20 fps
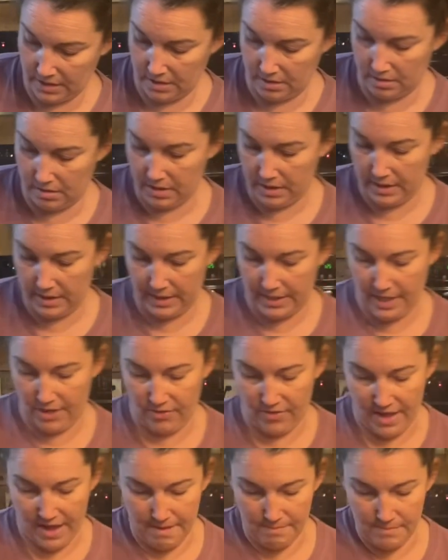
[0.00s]
All right, I got
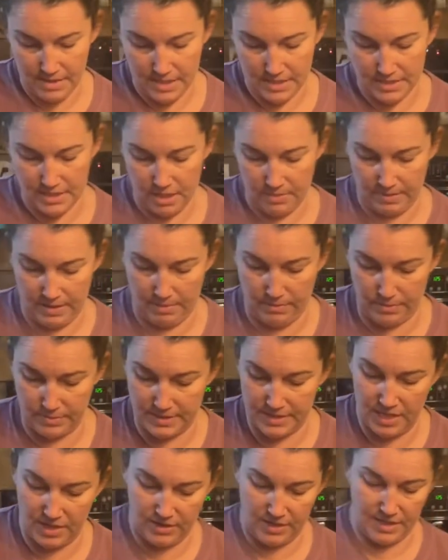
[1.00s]
that mixed up, and I'm gonna
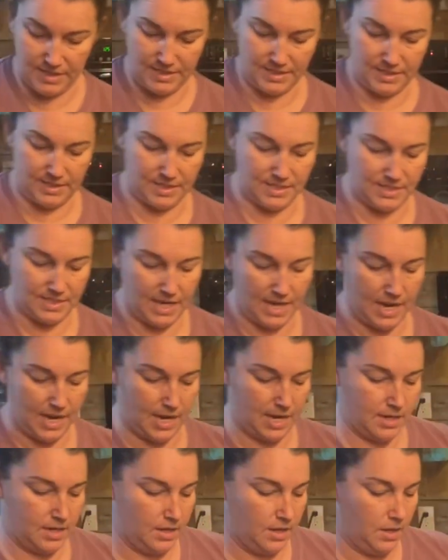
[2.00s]
set this to the
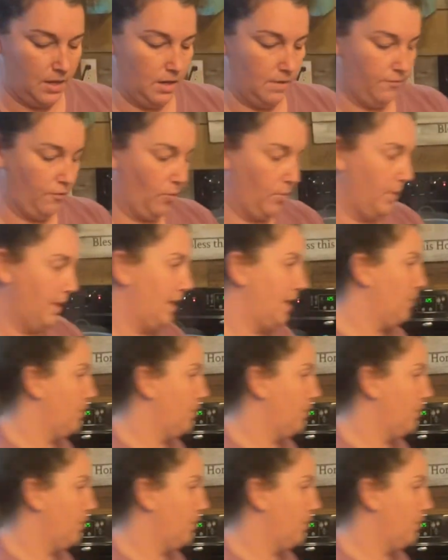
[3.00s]
side for when we get